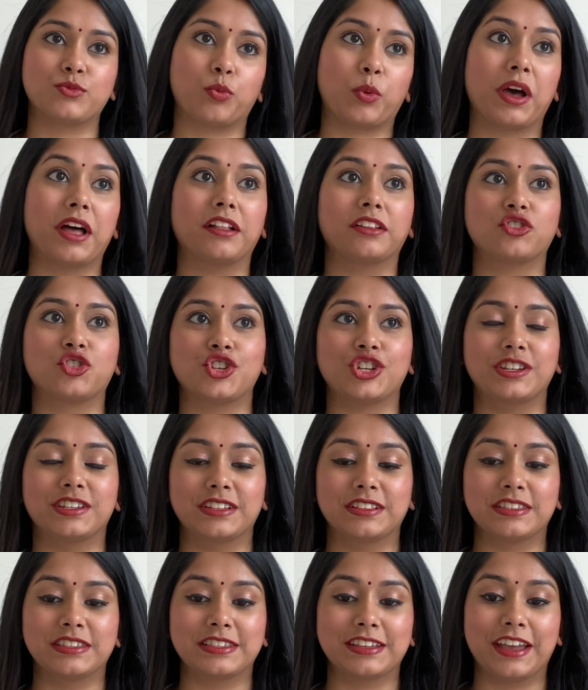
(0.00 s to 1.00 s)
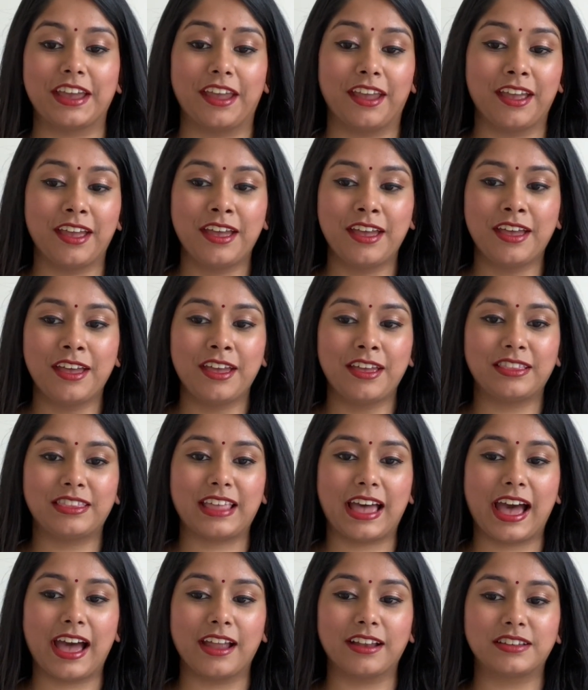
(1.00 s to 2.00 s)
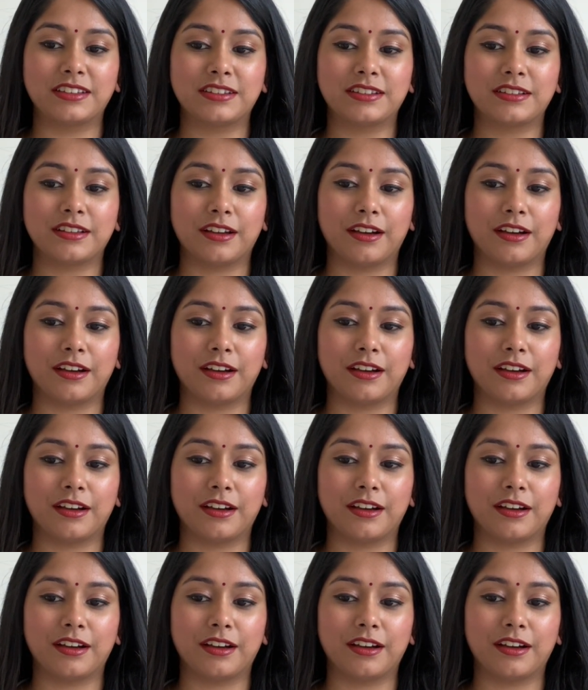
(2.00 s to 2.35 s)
well, she did say that